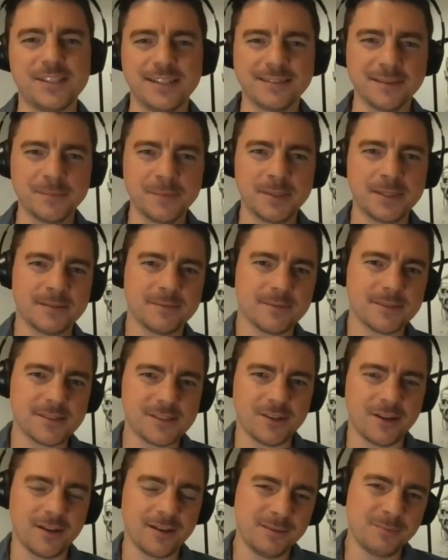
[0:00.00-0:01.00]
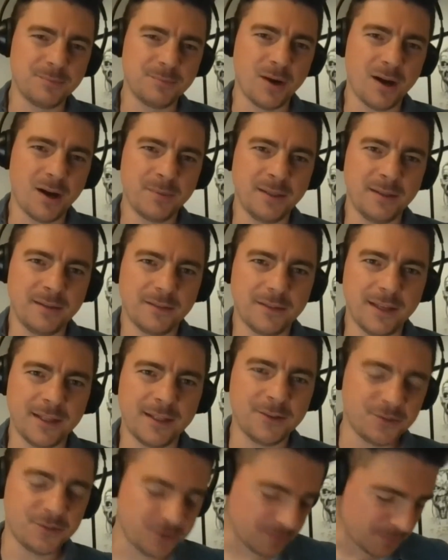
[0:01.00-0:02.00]
Gentlemen, Sonny, Bobby,
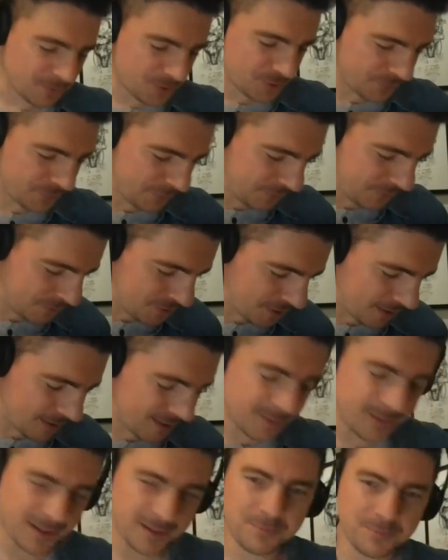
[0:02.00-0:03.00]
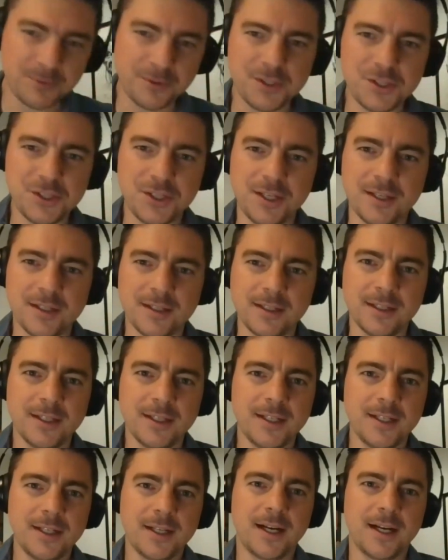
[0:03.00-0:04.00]
thank you so much for your time. I appreciate it.
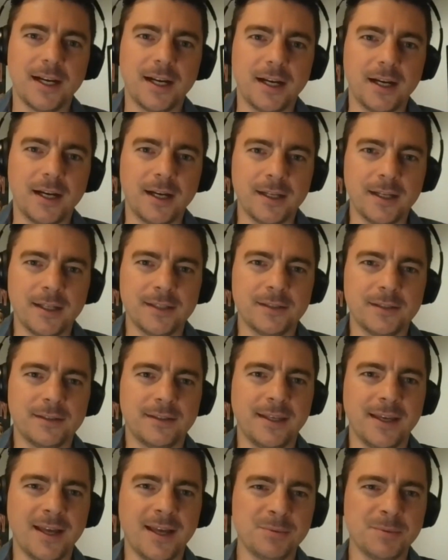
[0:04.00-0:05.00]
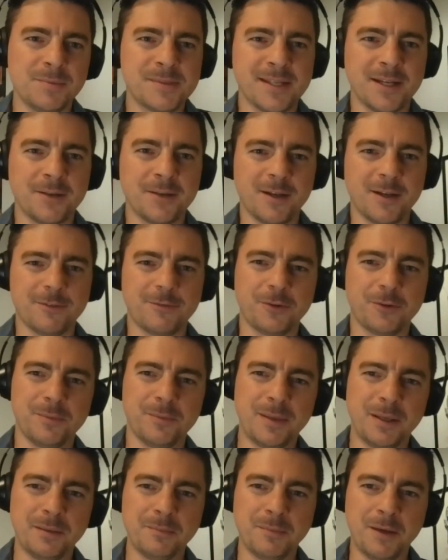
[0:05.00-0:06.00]
The album's out now for
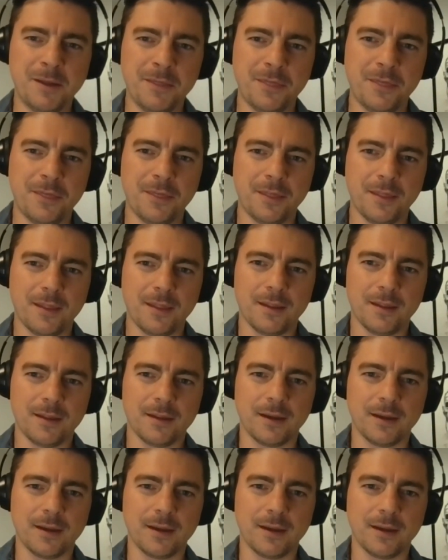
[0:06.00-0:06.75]
about a month.